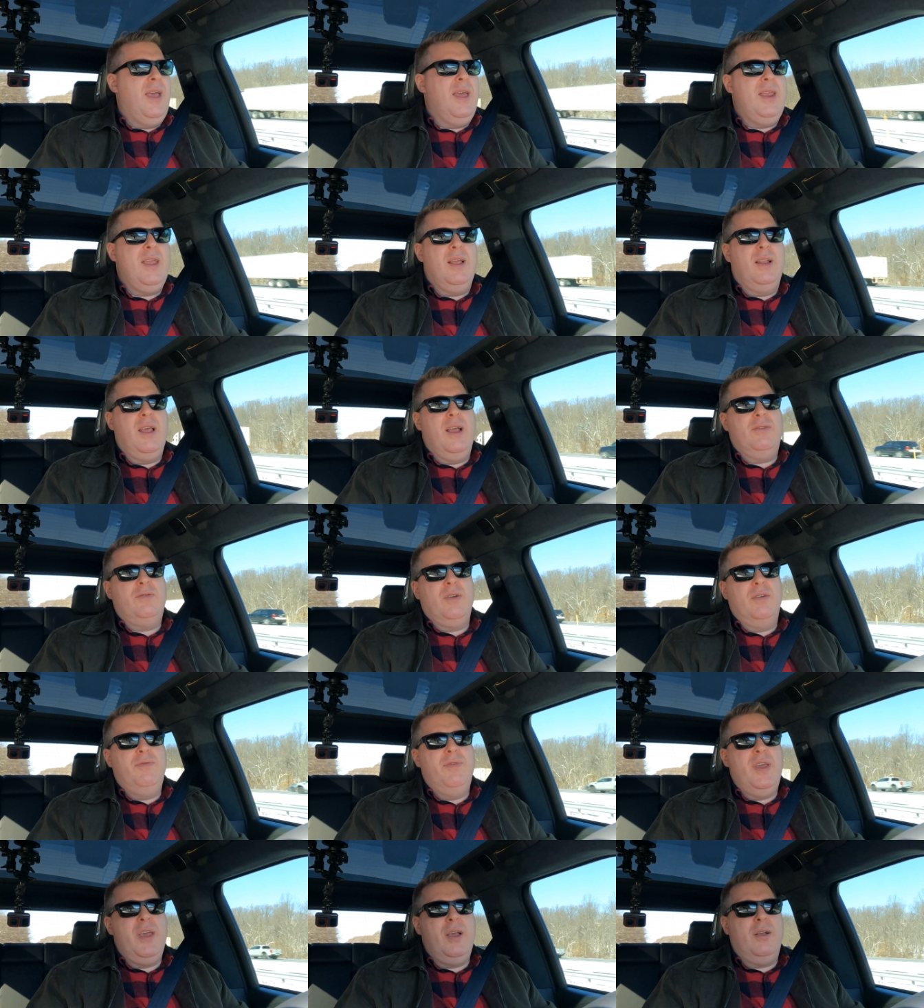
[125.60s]
Any
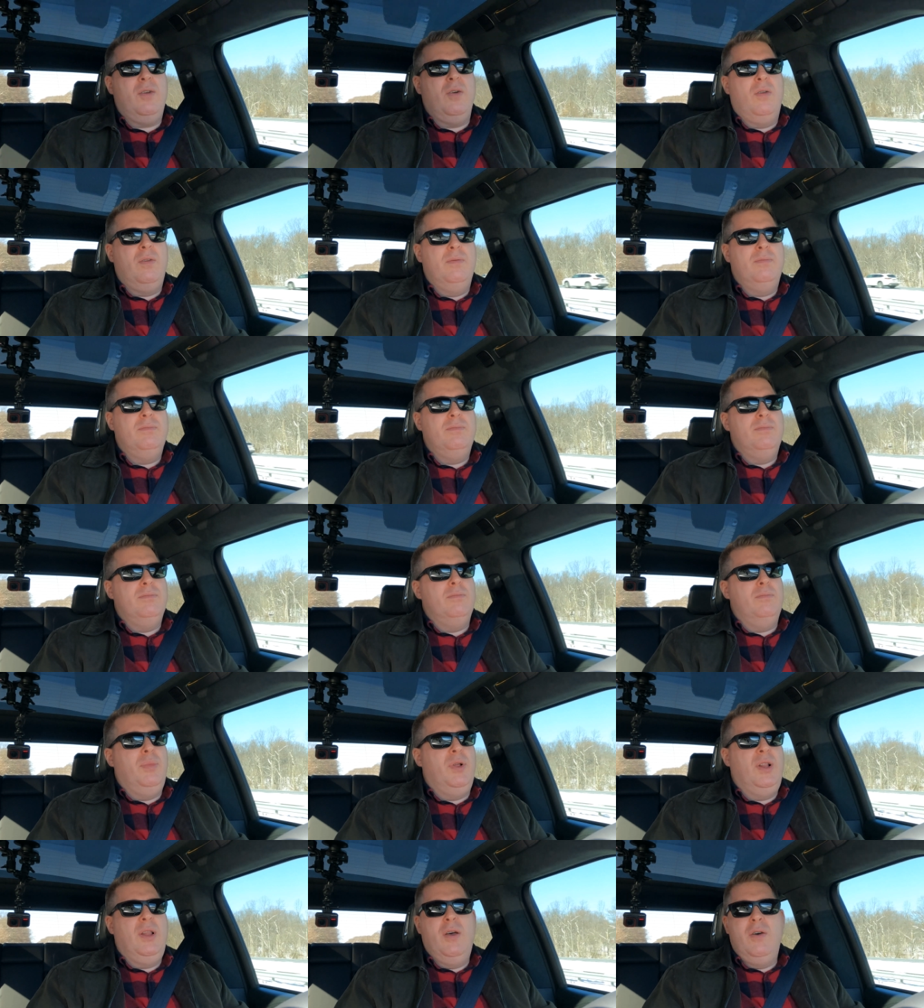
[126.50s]
electric vehicle
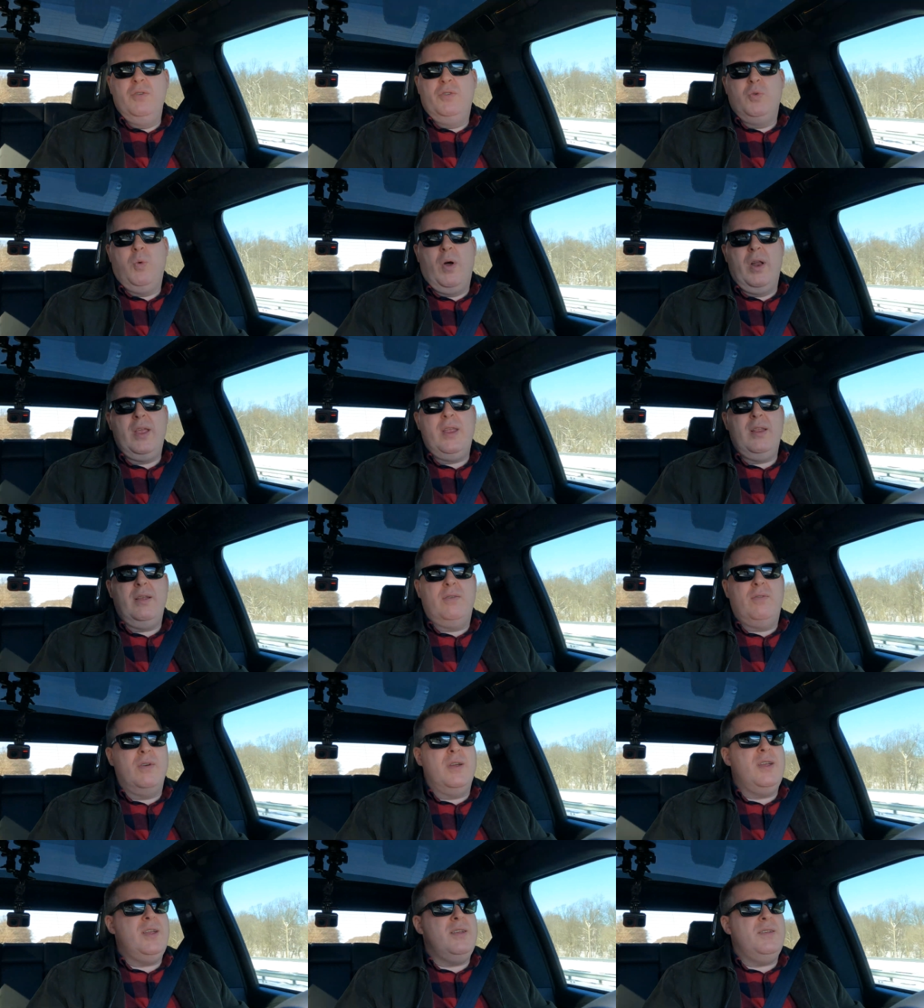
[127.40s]
below 20
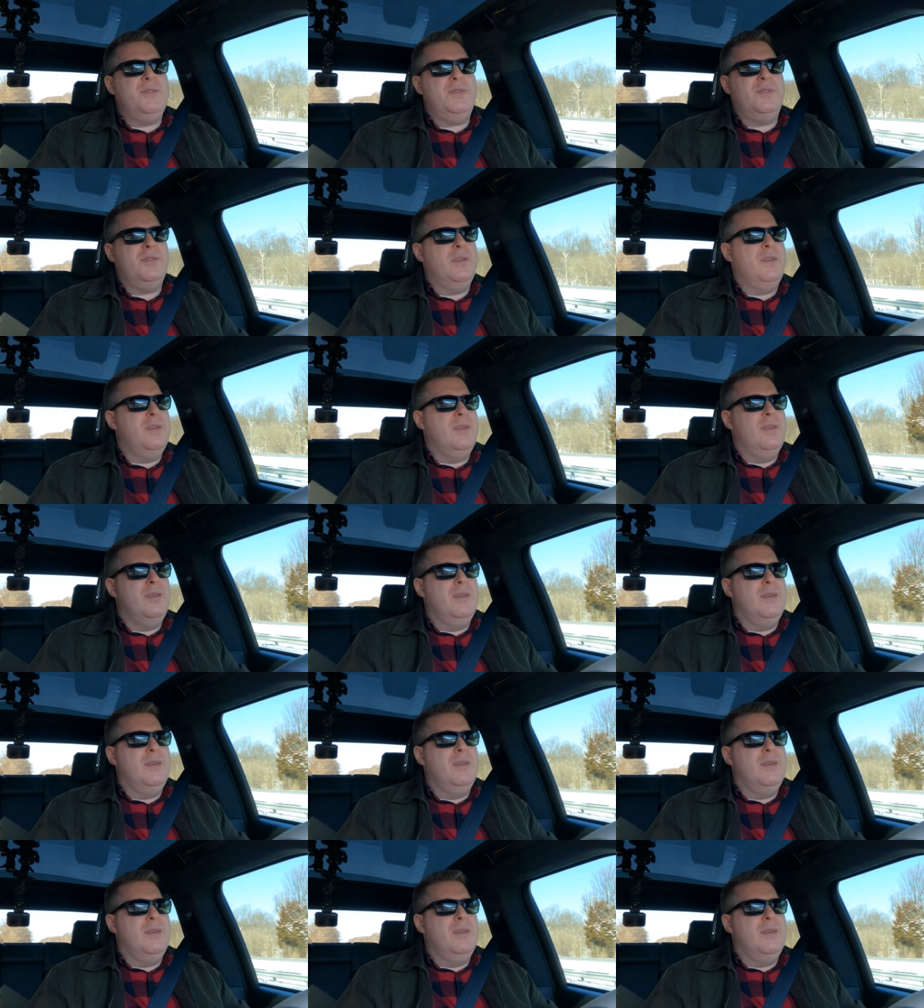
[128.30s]
degrees